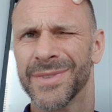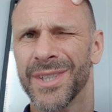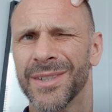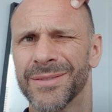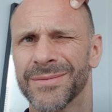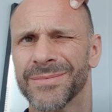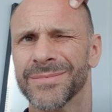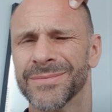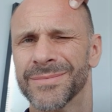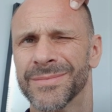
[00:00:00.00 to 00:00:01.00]
Yeah.
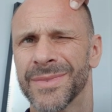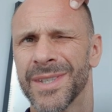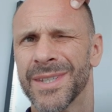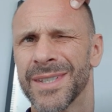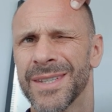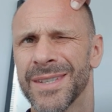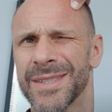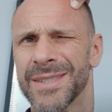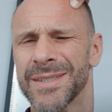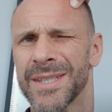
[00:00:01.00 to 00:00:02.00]

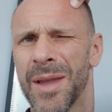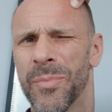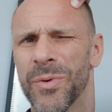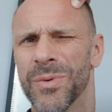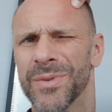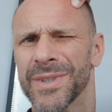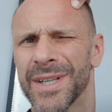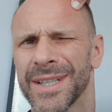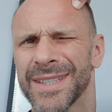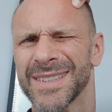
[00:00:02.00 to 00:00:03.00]
There's a temple, like.